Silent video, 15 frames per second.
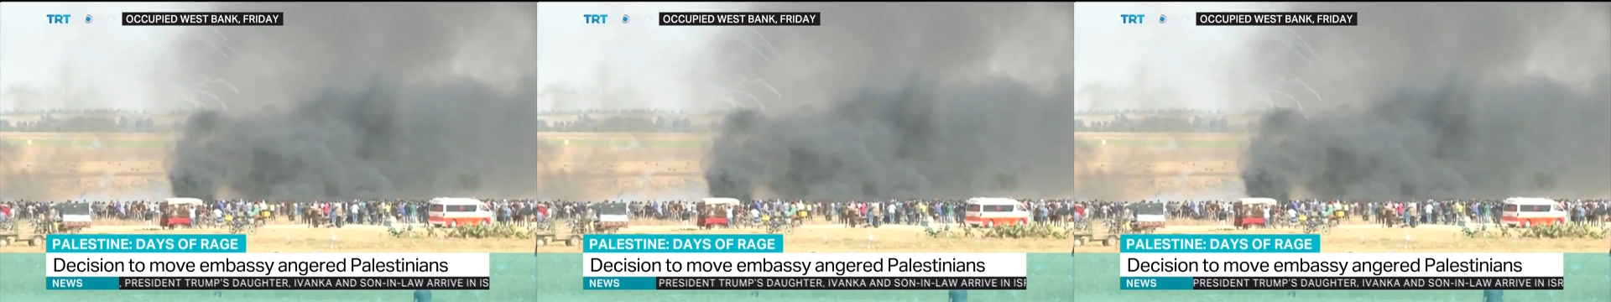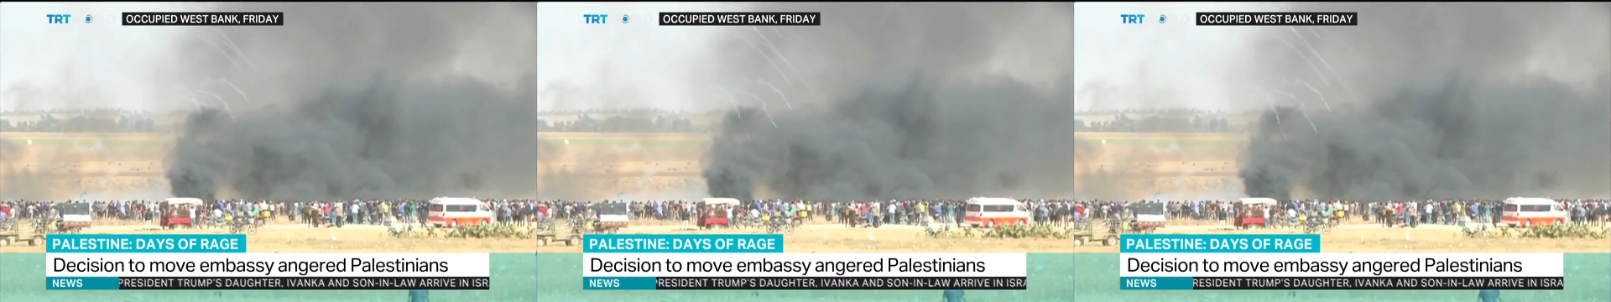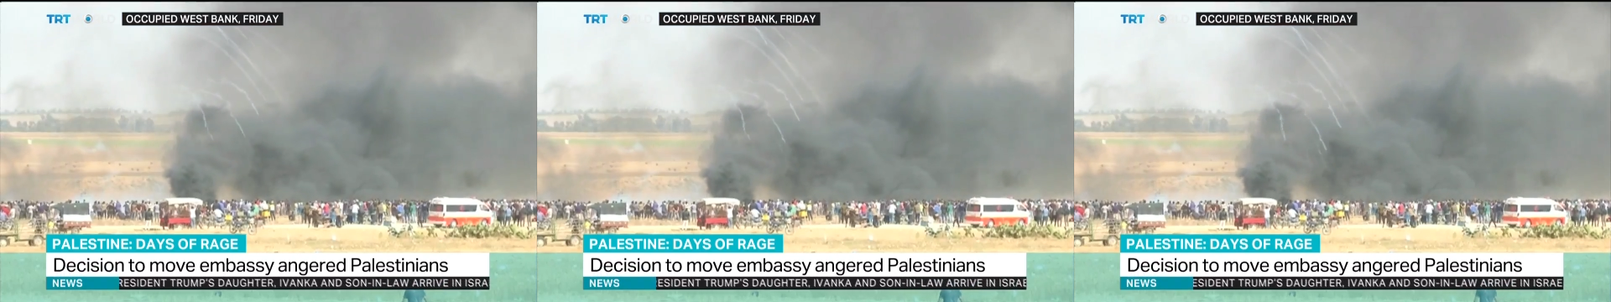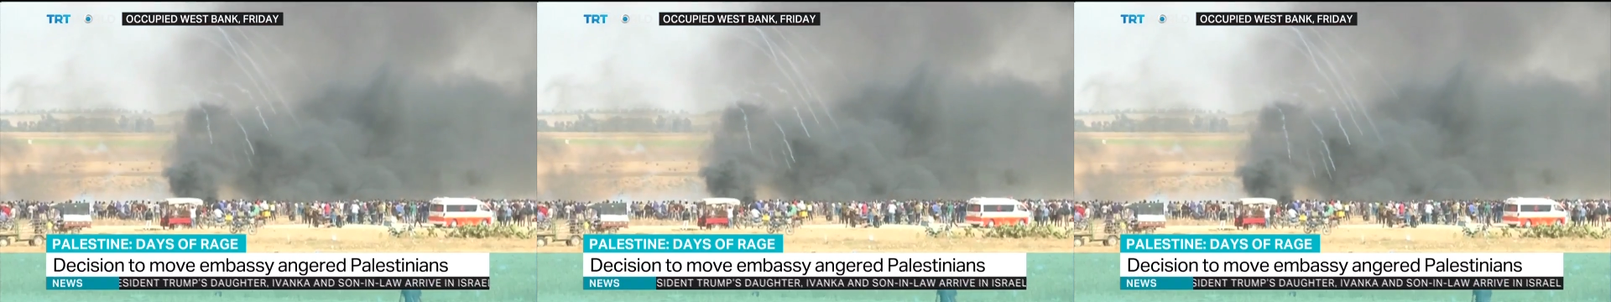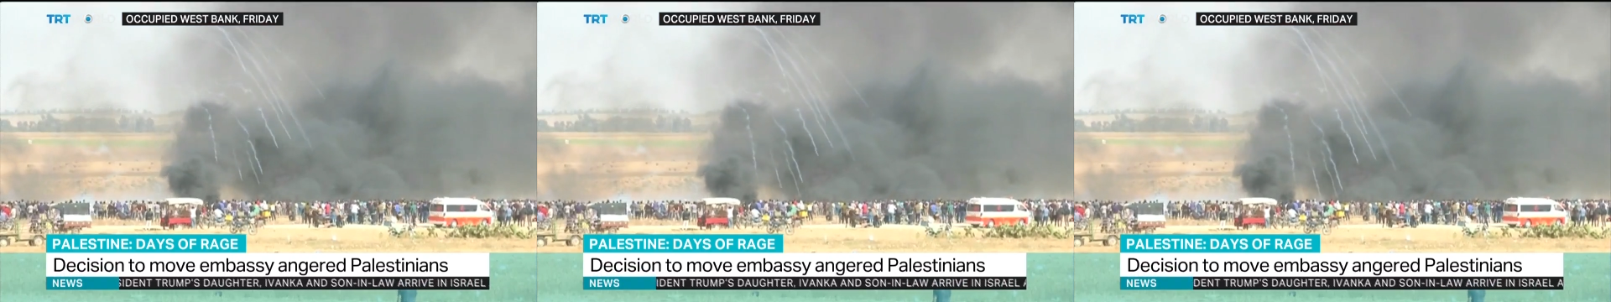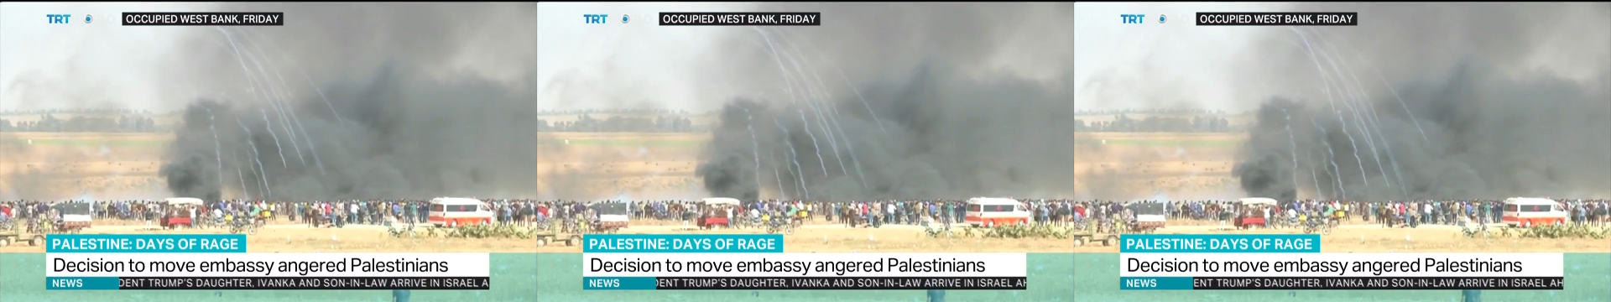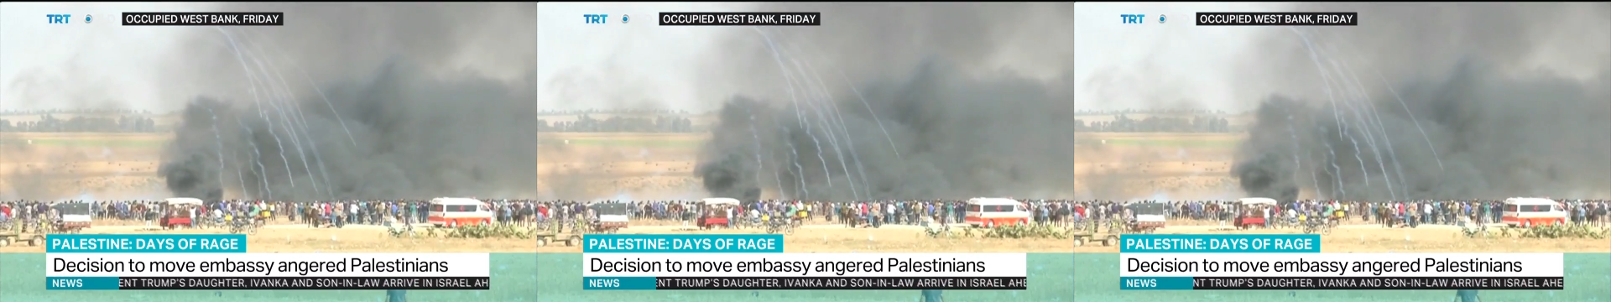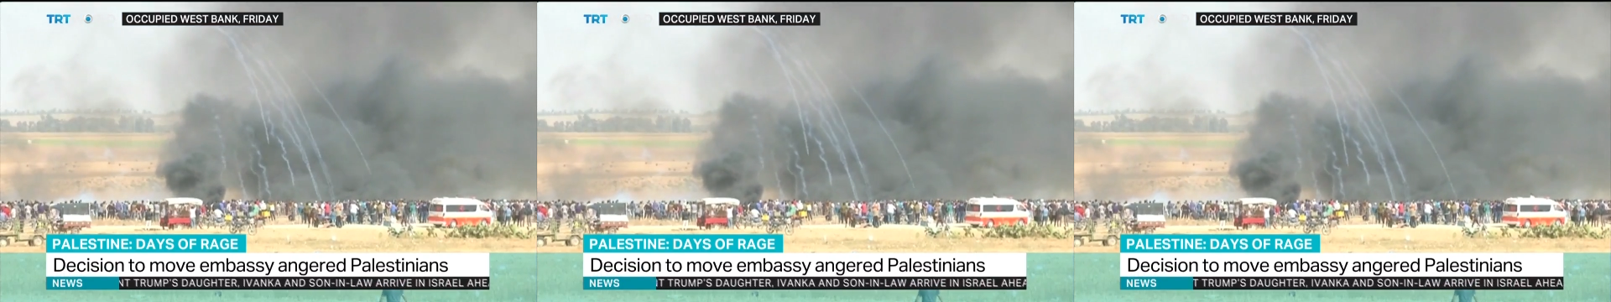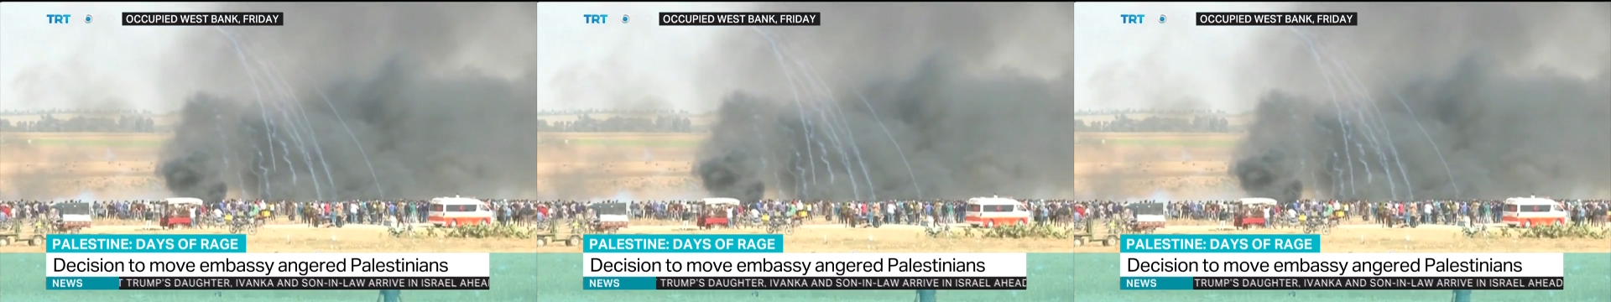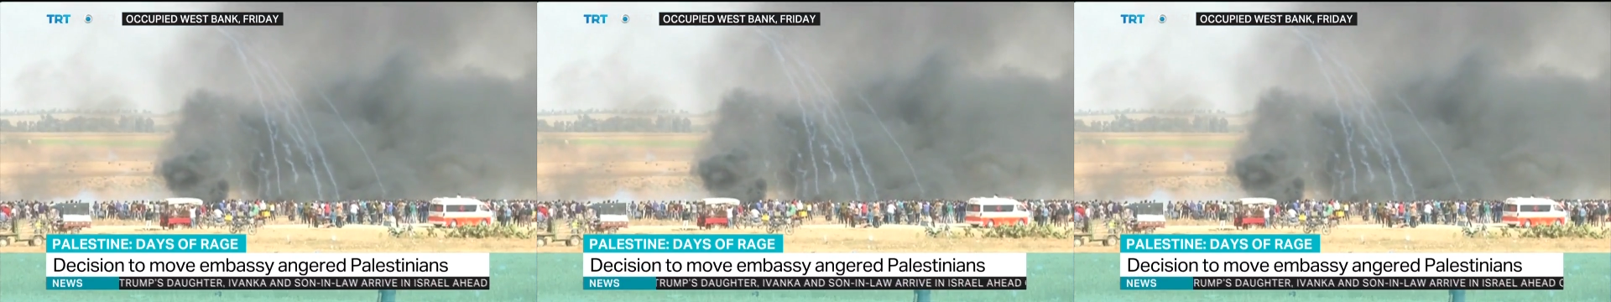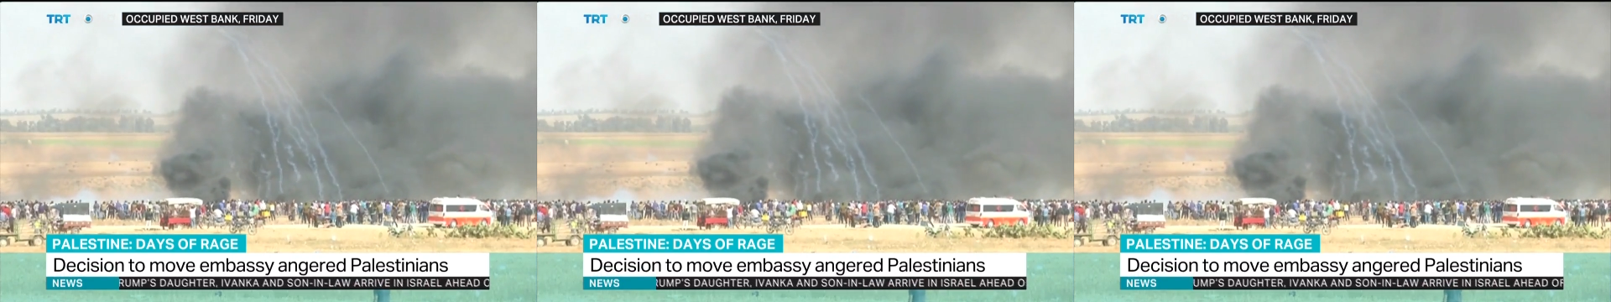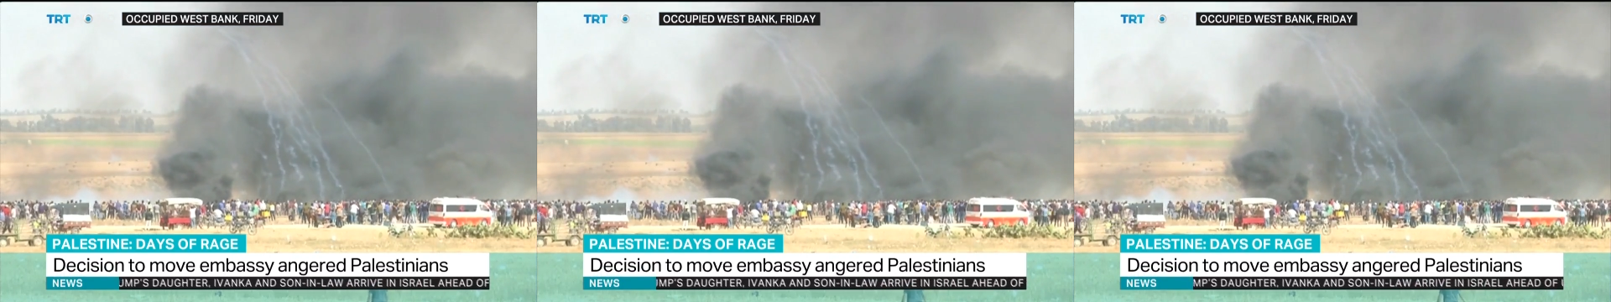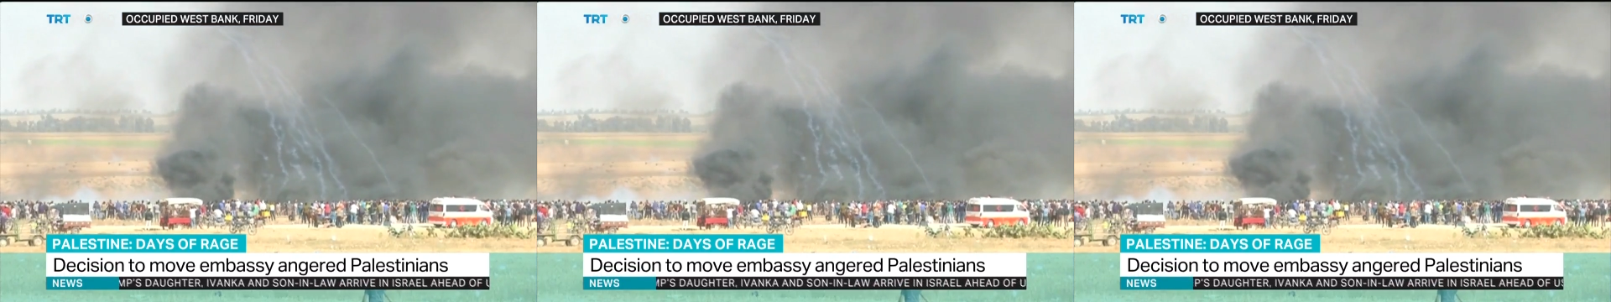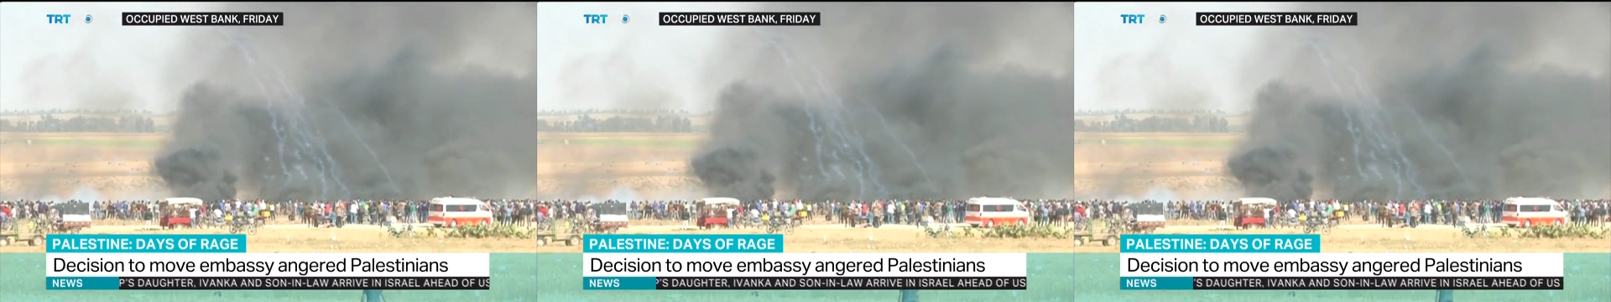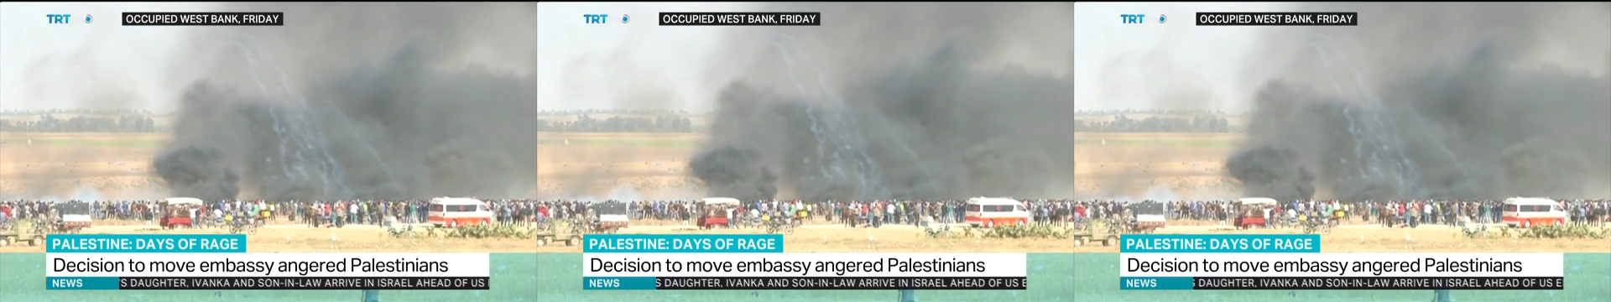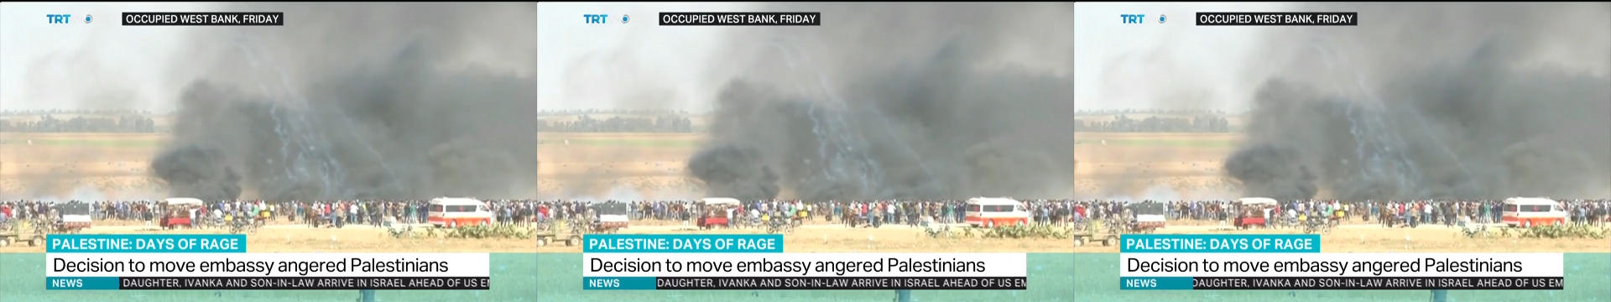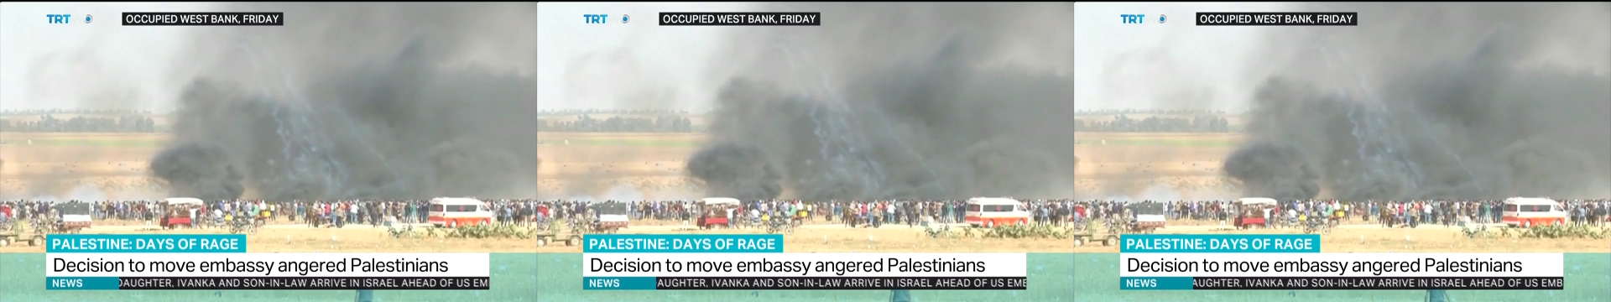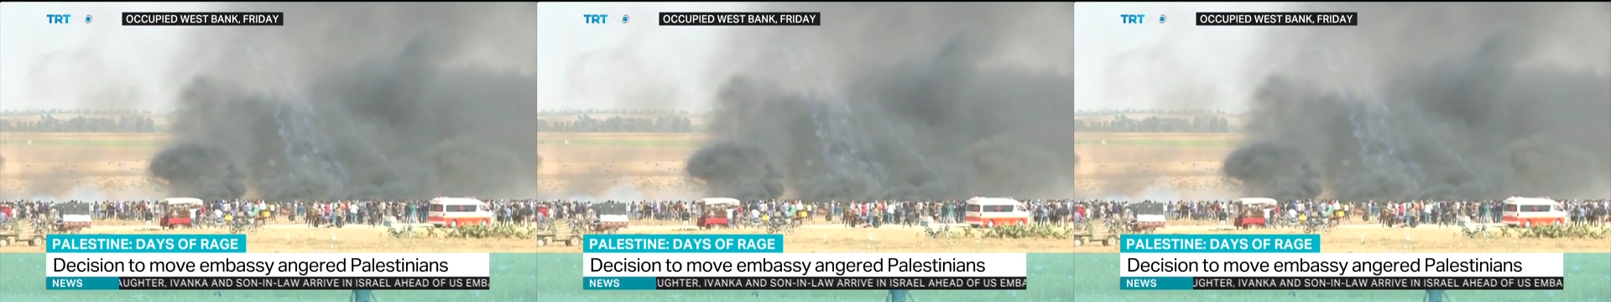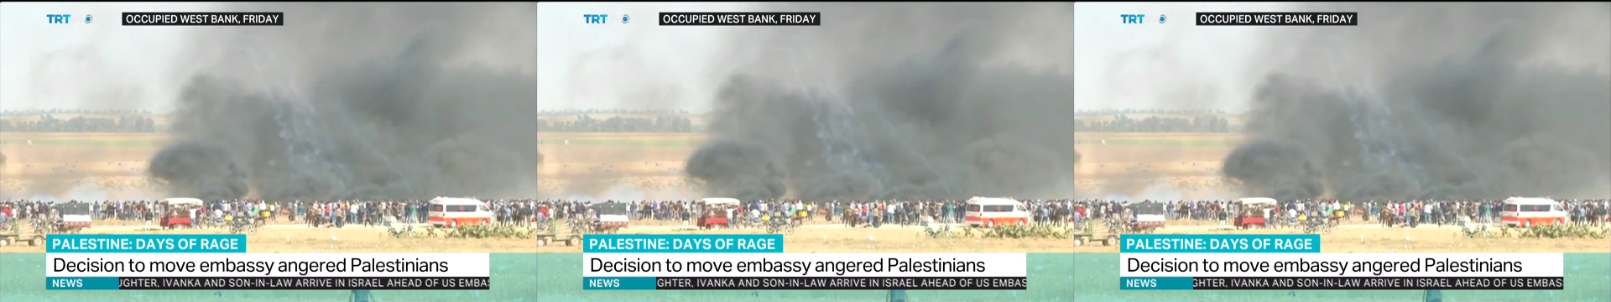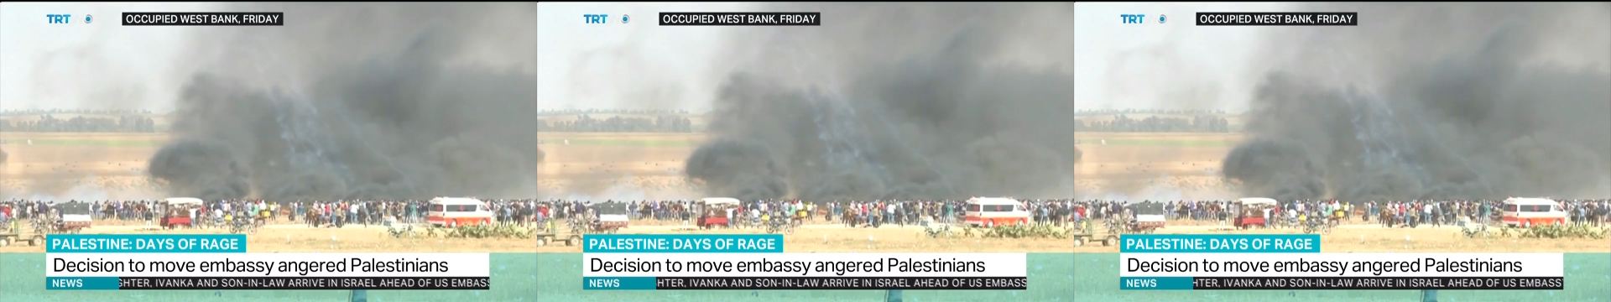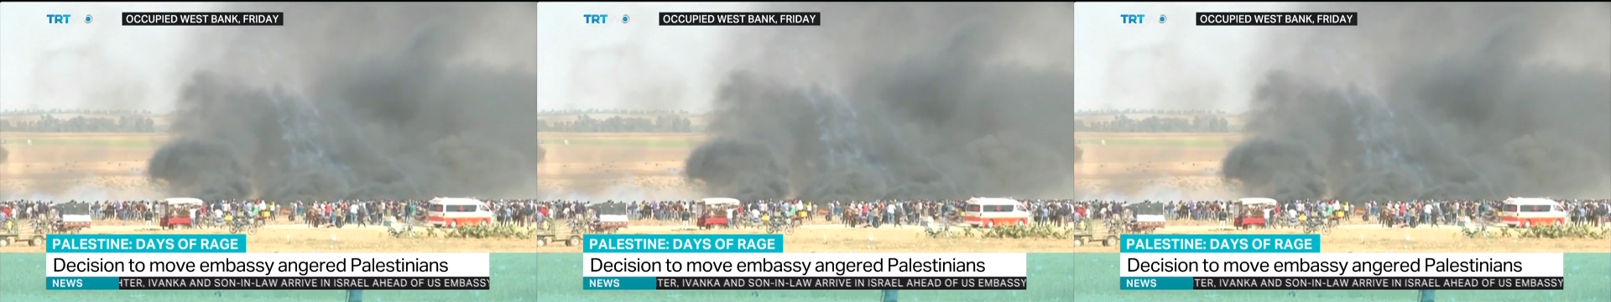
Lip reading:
Nobody's mouth can be seen.